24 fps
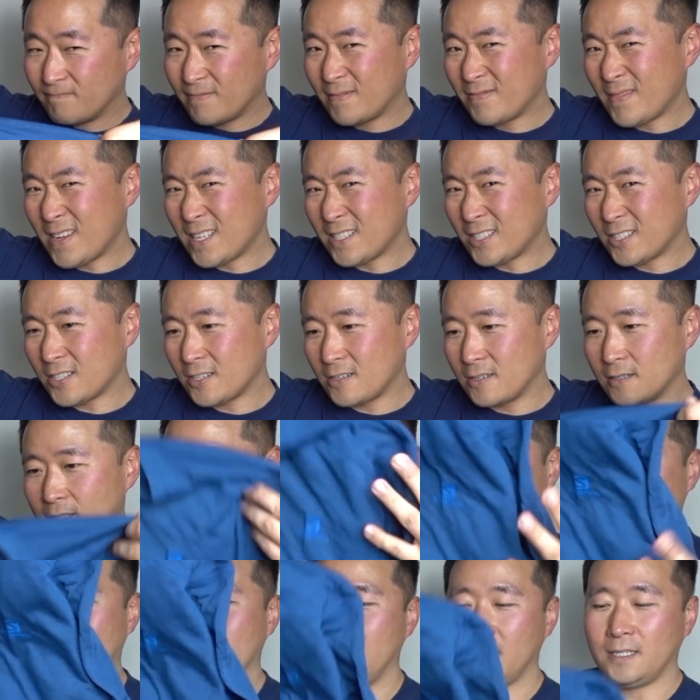I'm not sure.
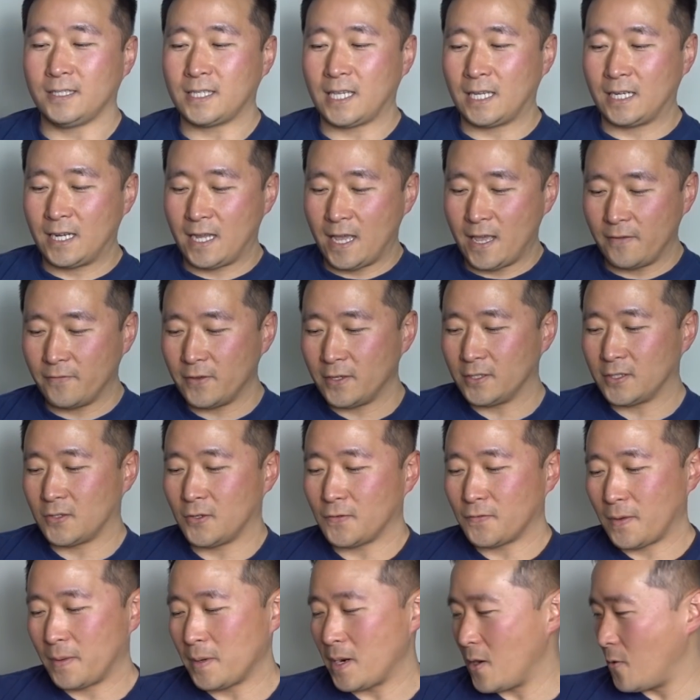It's kind of heavy, so
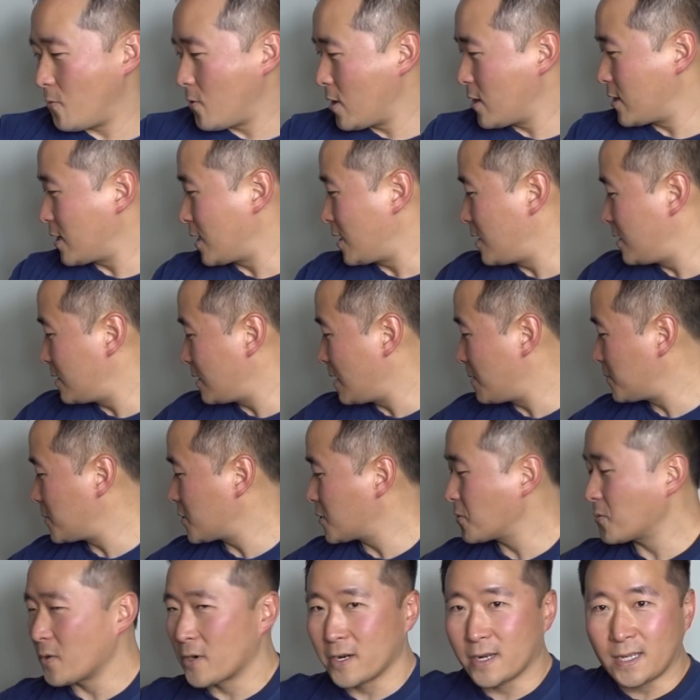if I'm not wearing it and I'm
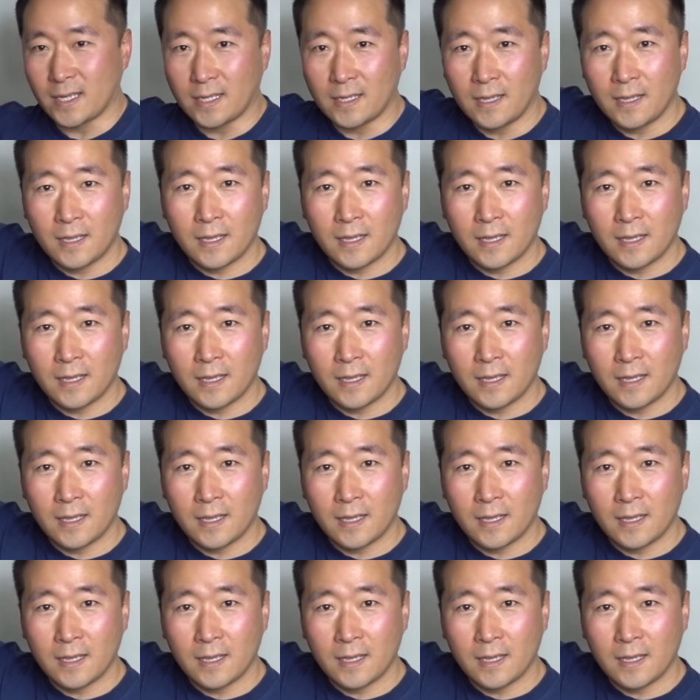just wearing